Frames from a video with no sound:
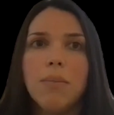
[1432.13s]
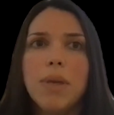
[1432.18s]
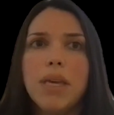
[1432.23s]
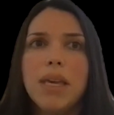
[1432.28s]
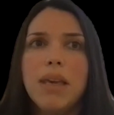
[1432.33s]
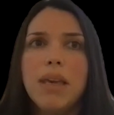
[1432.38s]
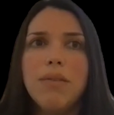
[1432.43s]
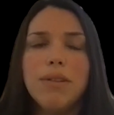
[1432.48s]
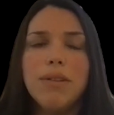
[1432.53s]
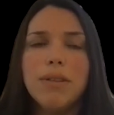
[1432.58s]

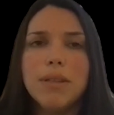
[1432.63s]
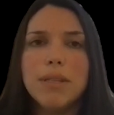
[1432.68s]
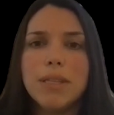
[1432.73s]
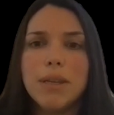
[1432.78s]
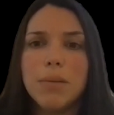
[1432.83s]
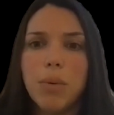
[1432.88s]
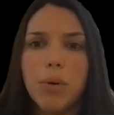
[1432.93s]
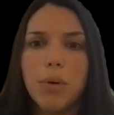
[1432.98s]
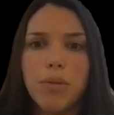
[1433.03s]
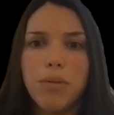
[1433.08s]
Even the
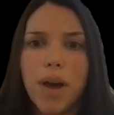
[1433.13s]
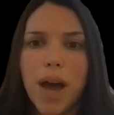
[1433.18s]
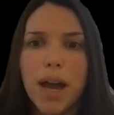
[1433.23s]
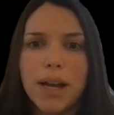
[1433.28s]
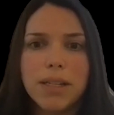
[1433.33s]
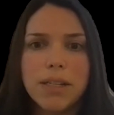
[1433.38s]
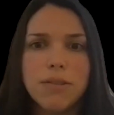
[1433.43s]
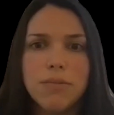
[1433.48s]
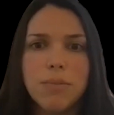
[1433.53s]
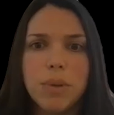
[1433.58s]
simple
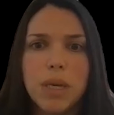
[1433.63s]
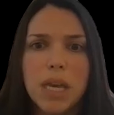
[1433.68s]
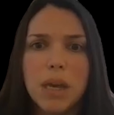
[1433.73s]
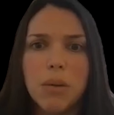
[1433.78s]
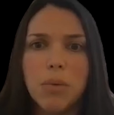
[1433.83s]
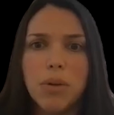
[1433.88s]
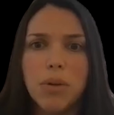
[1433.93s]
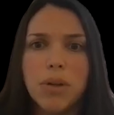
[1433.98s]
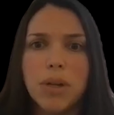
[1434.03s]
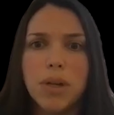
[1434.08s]
fact of being
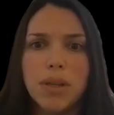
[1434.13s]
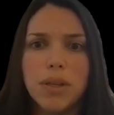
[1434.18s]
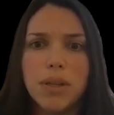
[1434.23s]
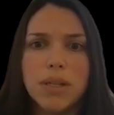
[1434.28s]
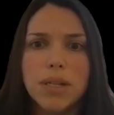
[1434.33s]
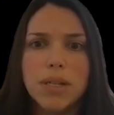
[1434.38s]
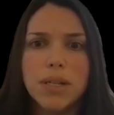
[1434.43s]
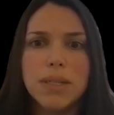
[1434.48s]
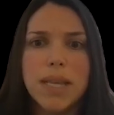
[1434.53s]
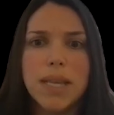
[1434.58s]
able
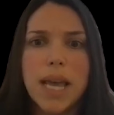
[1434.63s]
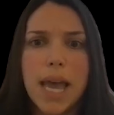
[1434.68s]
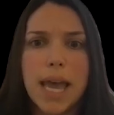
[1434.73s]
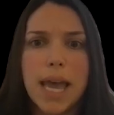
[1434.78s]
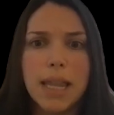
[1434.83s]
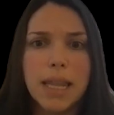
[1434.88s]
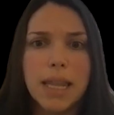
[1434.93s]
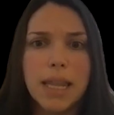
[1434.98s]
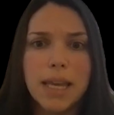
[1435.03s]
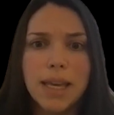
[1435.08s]
to
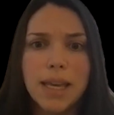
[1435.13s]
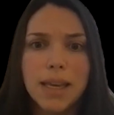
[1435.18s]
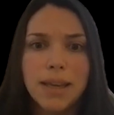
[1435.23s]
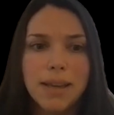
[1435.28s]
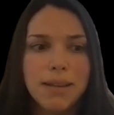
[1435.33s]
say like